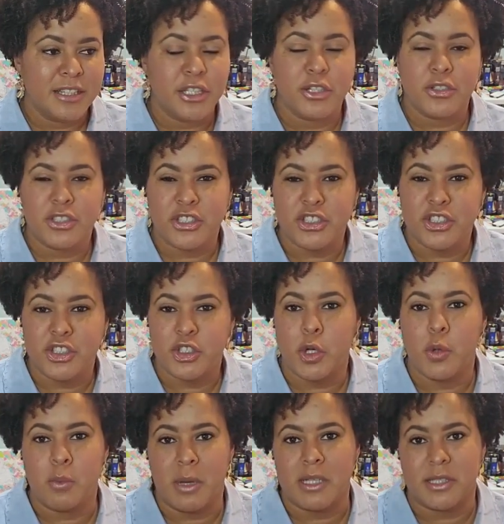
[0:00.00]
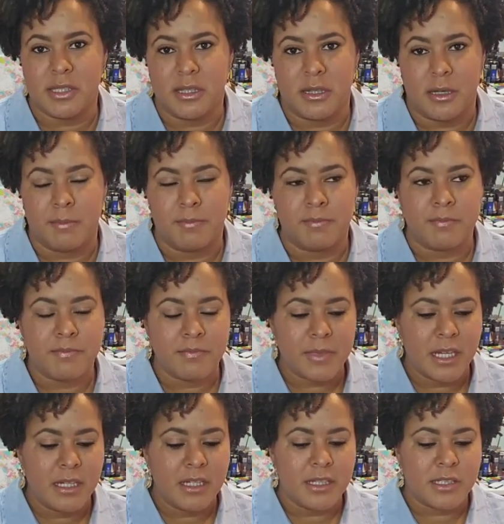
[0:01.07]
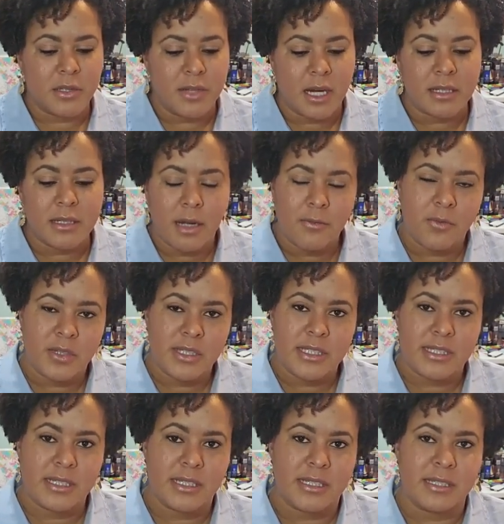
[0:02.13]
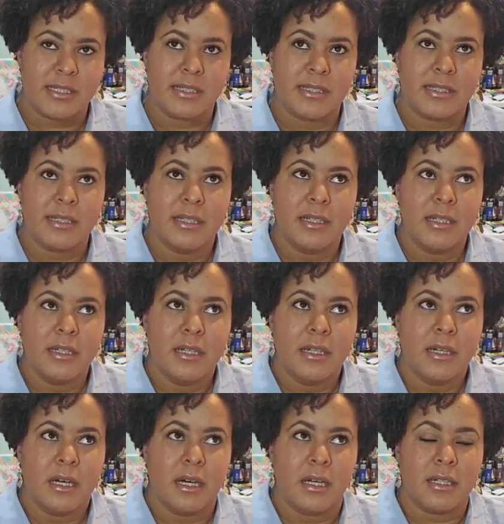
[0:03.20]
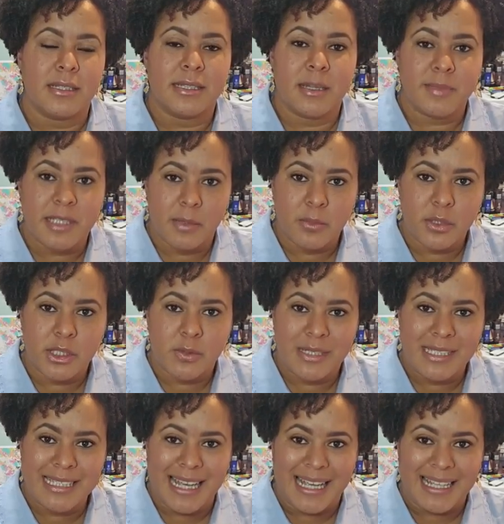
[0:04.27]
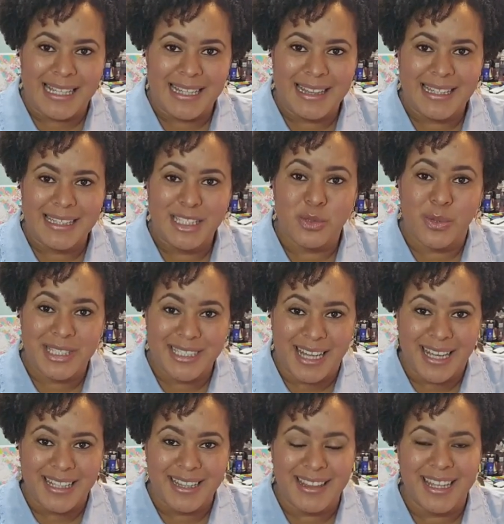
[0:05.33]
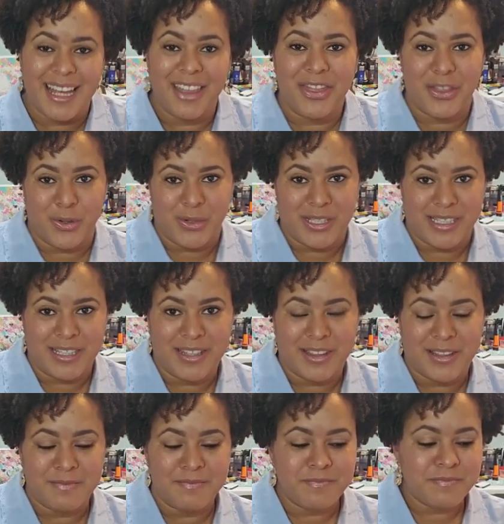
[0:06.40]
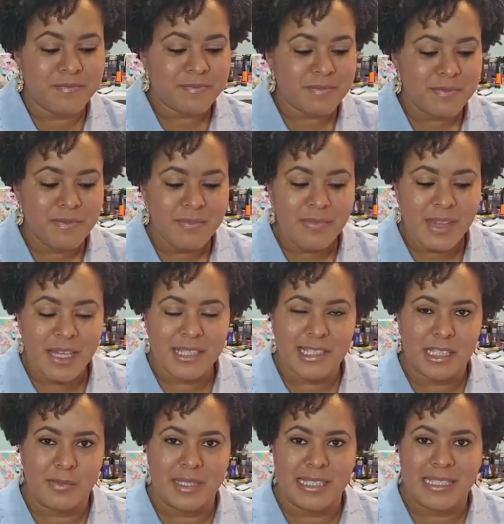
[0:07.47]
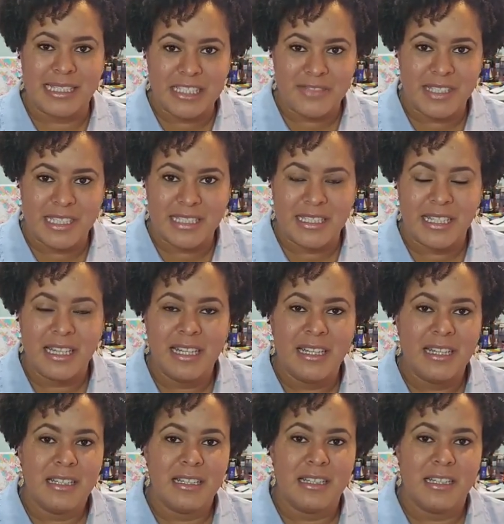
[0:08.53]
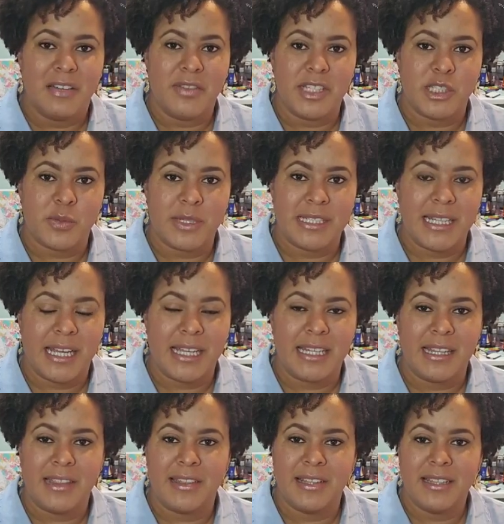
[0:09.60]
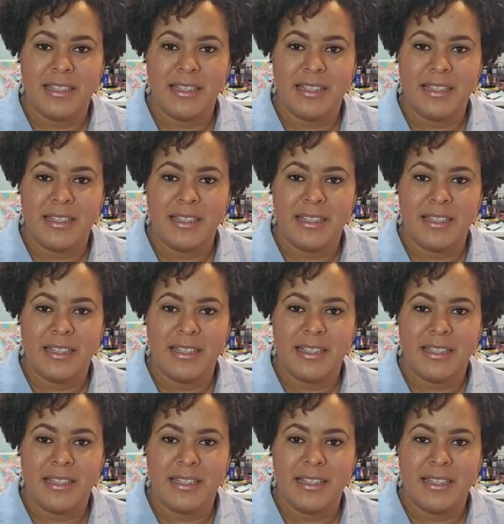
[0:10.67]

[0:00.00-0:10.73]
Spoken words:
There's just so much to them. And so that conference is September 28th, 29th, and 30th. It's going to be the evening of the 28th,